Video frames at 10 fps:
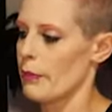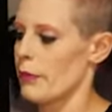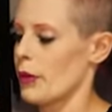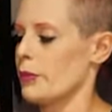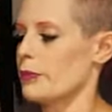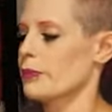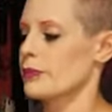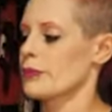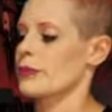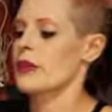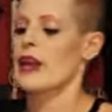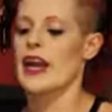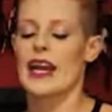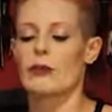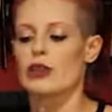Boom.
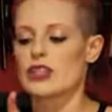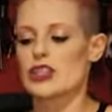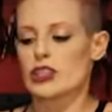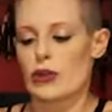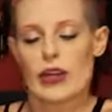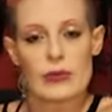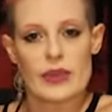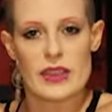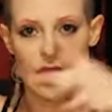And I'm really just going with